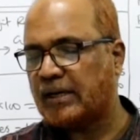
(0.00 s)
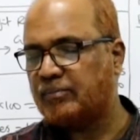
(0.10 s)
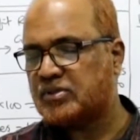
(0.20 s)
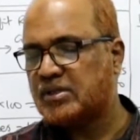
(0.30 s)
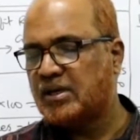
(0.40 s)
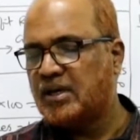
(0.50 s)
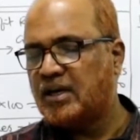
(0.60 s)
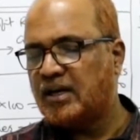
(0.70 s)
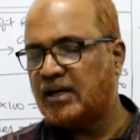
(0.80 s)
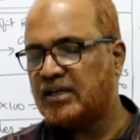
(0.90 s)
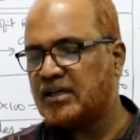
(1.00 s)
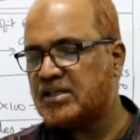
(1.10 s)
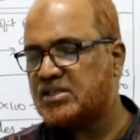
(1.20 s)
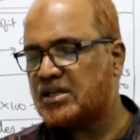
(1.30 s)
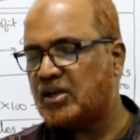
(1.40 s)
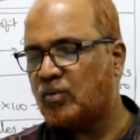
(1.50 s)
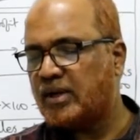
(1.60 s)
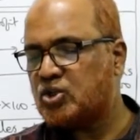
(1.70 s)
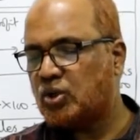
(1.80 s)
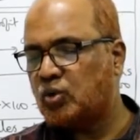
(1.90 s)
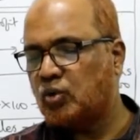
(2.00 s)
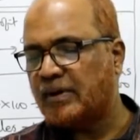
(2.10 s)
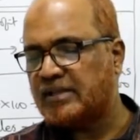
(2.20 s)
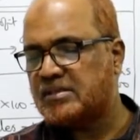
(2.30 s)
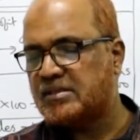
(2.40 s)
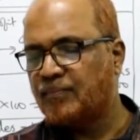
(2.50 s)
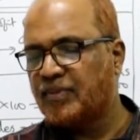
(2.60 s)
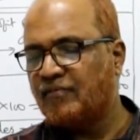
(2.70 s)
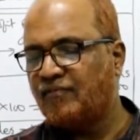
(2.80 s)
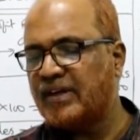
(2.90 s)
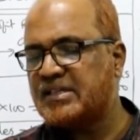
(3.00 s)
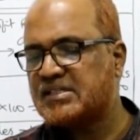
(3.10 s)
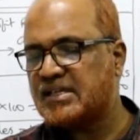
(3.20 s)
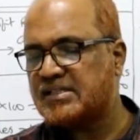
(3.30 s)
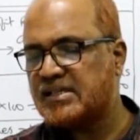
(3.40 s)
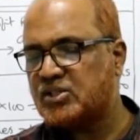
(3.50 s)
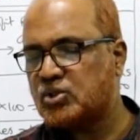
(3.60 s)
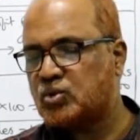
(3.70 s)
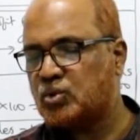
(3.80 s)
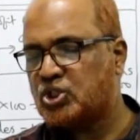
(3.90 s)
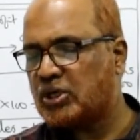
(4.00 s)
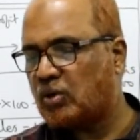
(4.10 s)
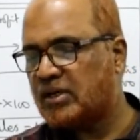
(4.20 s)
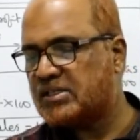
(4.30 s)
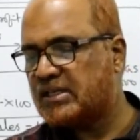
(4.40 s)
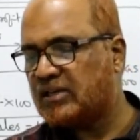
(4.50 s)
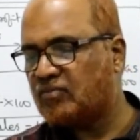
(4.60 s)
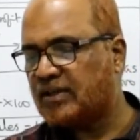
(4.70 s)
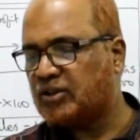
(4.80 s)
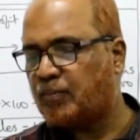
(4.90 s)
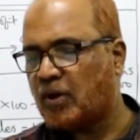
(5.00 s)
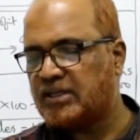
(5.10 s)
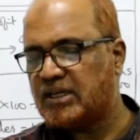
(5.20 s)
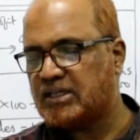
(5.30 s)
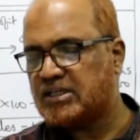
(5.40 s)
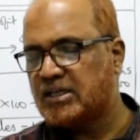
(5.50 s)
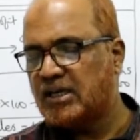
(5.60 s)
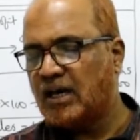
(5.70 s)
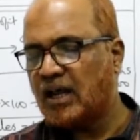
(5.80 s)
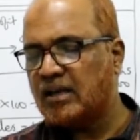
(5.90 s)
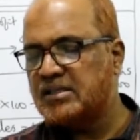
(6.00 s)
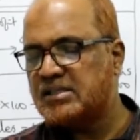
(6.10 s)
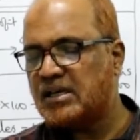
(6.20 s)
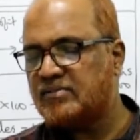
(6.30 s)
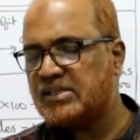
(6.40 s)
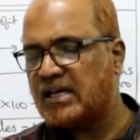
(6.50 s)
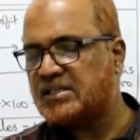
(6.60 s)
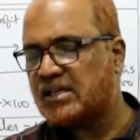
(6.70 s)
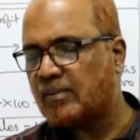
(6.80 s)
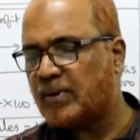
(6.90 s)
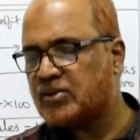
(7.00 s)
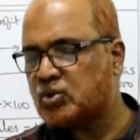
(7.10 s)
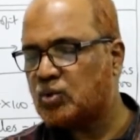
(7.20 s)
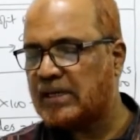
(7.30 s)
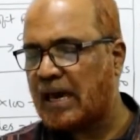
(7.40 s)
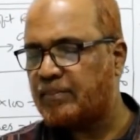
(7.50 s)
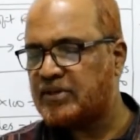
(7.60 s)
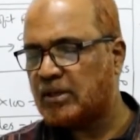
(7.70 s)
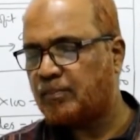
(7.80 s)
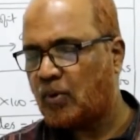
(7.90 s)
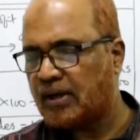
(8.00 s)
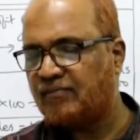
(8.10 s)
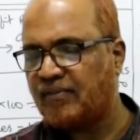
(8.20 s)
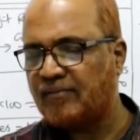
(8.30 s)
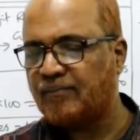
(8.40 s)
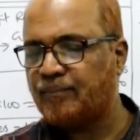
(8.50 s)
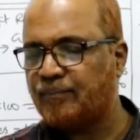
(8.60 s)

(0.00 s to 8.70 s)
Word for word: times, debtors turnover ratio 2 months, fixed assets to shareholders net worth 0.8, reserves and surplus to capital 0.5.